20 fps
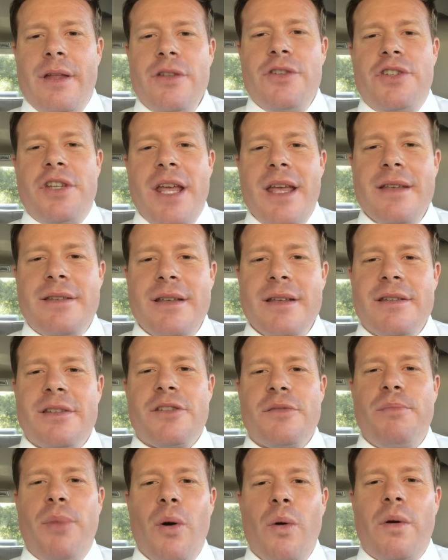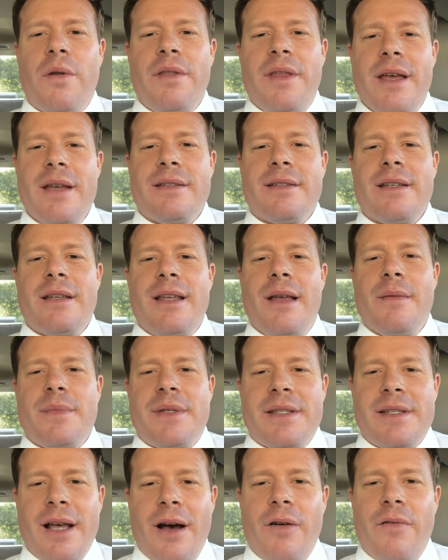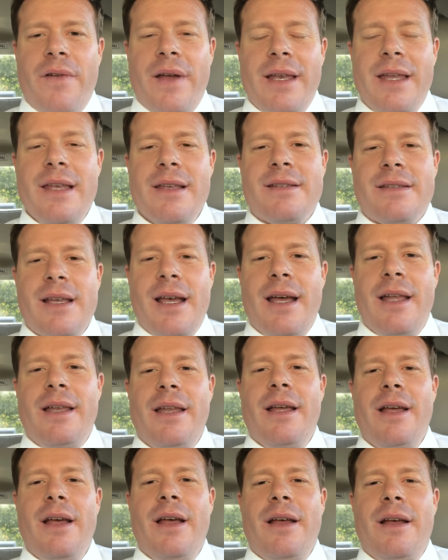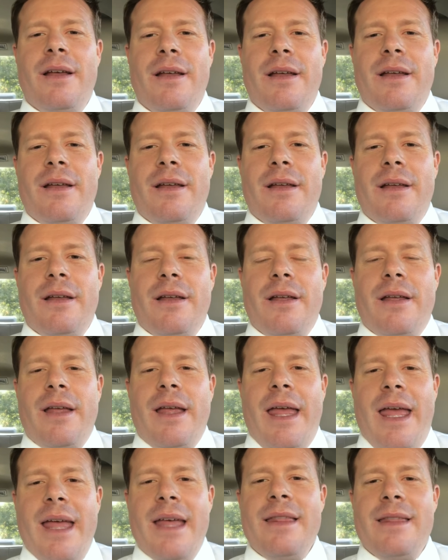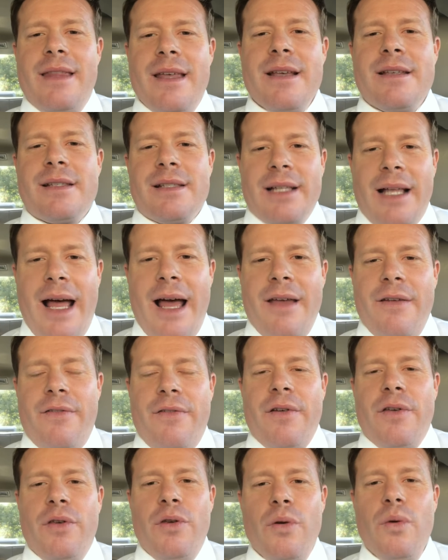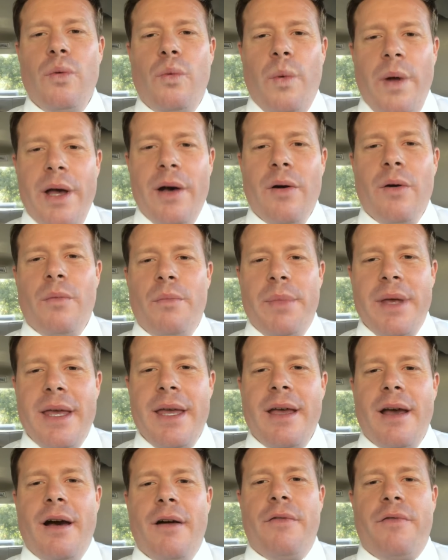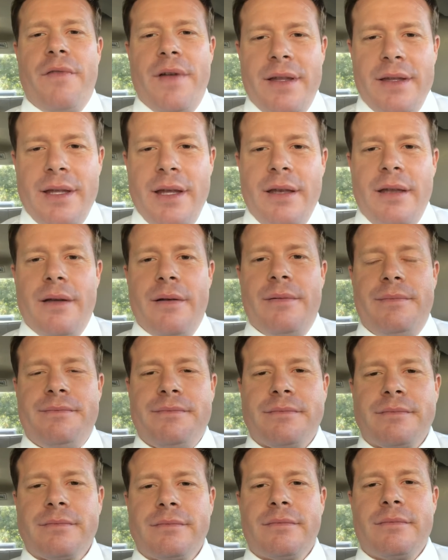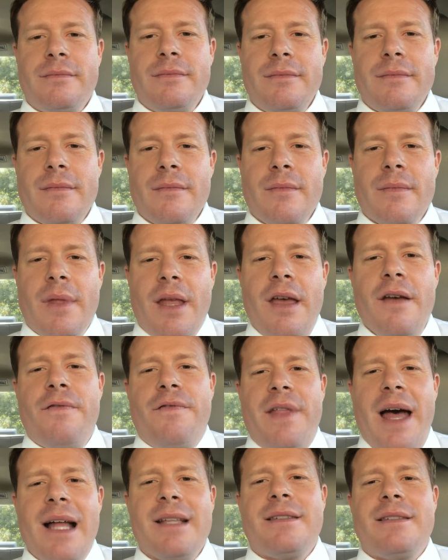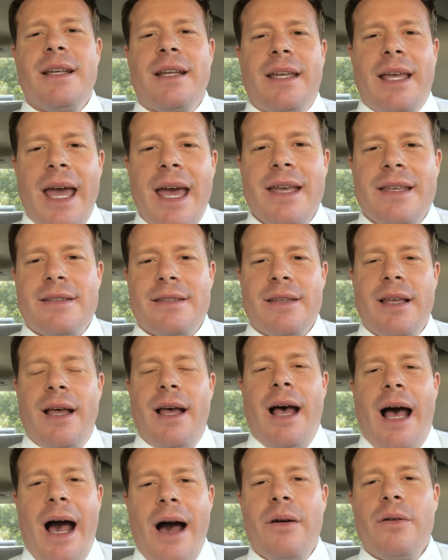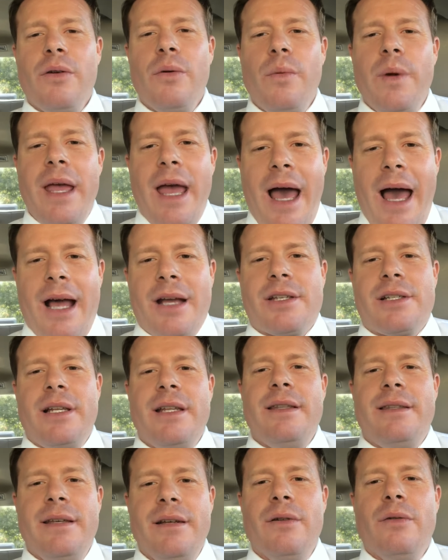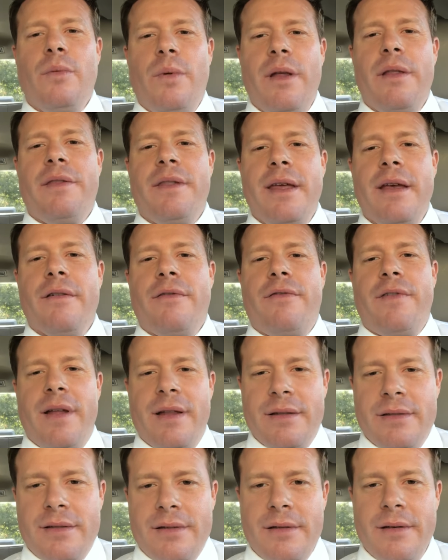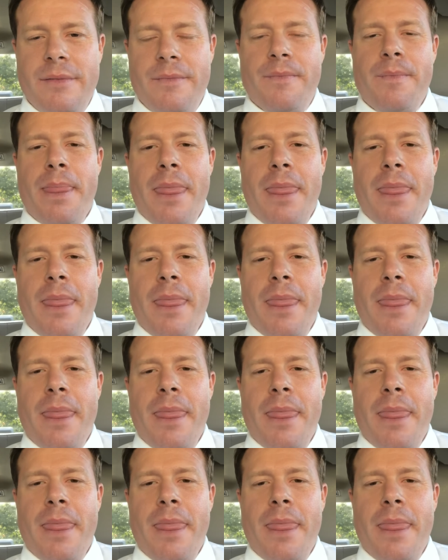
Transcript: Jesus spoke this himself and he said, in this life, you will be offended. If that's the case, how do we actually deal with the offense?